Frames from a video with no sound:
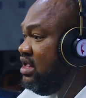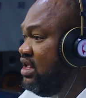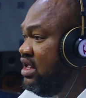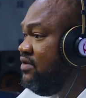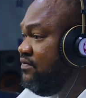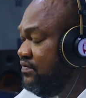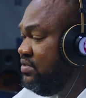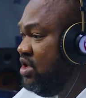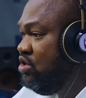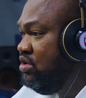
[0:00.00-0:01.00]
if
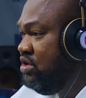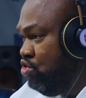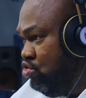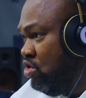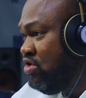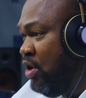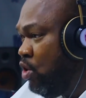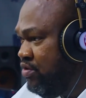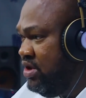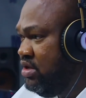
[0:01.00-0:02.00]
they do not
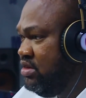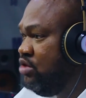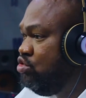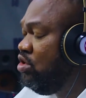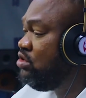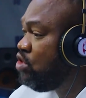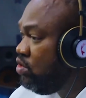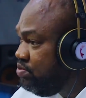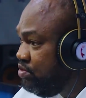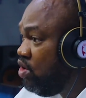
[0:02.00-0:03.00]
hurry, they do not
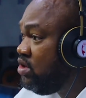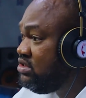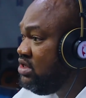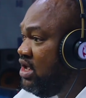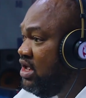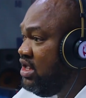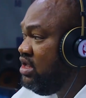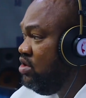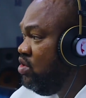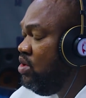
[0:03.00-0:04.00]
conduct,
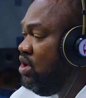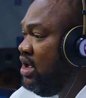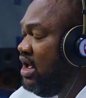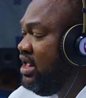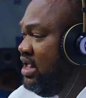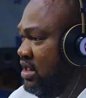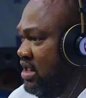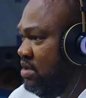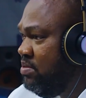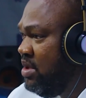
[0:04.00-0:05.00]
a
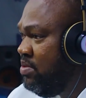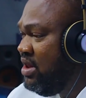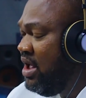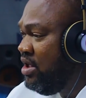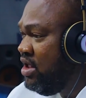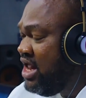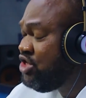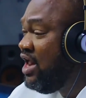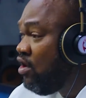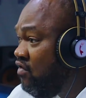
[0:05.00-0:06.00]

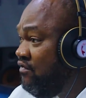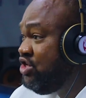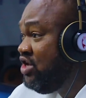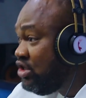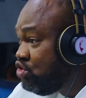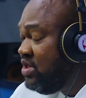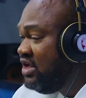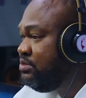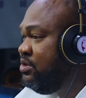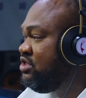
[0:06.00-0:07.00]
national convention as soon
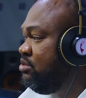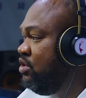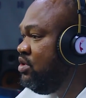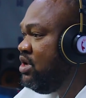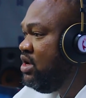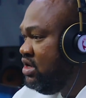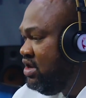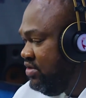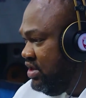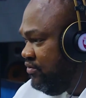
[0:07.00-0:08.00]
as possible,
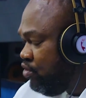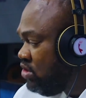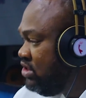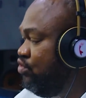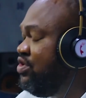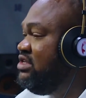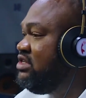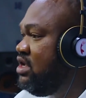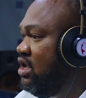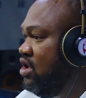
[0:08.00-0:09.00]
they run the
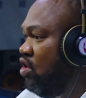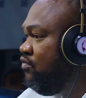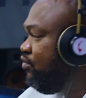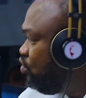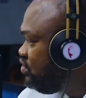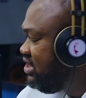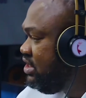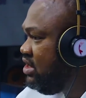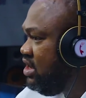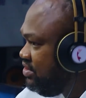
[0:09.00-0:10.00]
risk of
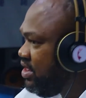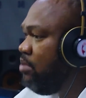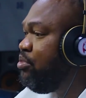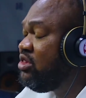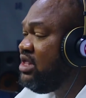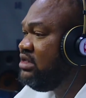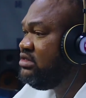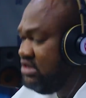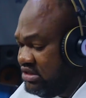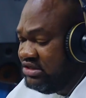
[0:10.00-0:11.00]
losing their
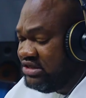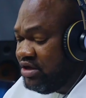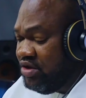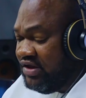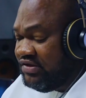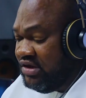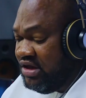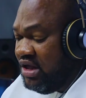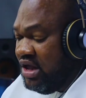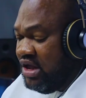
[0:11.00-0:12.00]
importance. He said it yesterday.
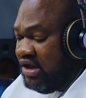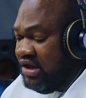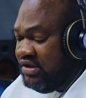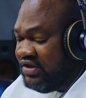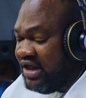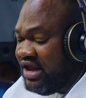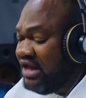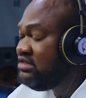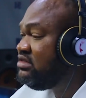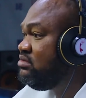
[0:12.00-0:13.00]
He said
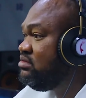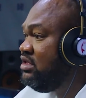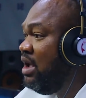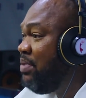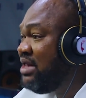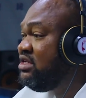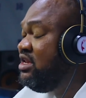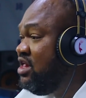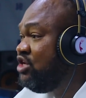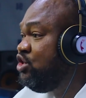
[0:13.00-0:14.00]
that their party
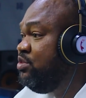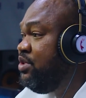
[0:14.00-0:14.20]
leadership